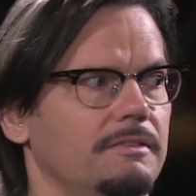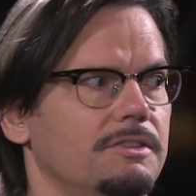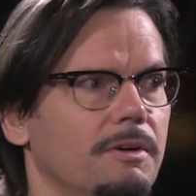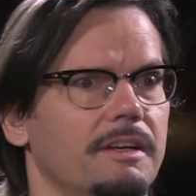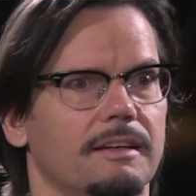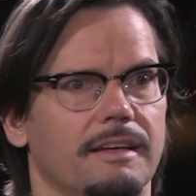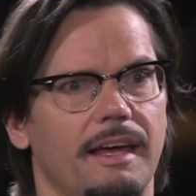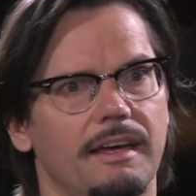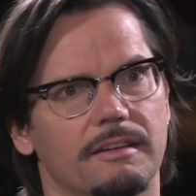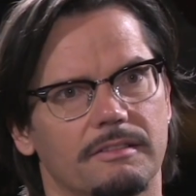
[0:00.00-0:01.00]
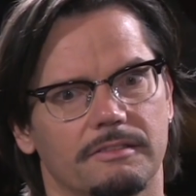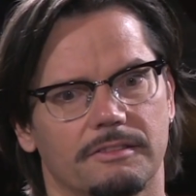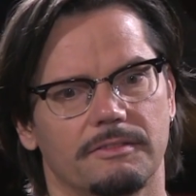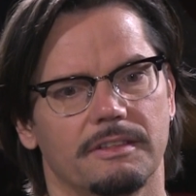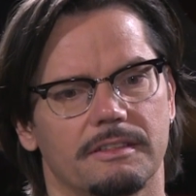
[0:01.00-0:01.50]
joining a gang, or
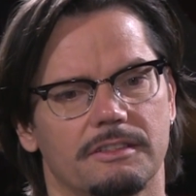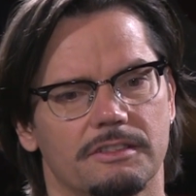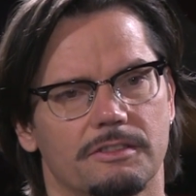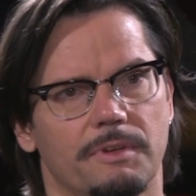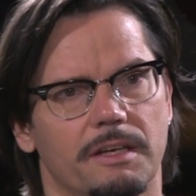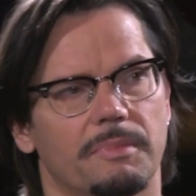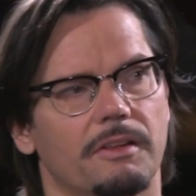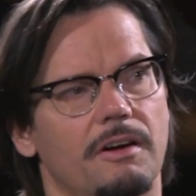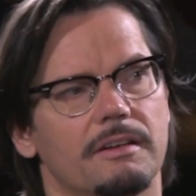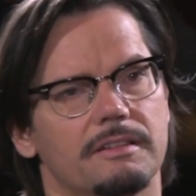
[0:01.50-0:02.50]
doing it just so we can belong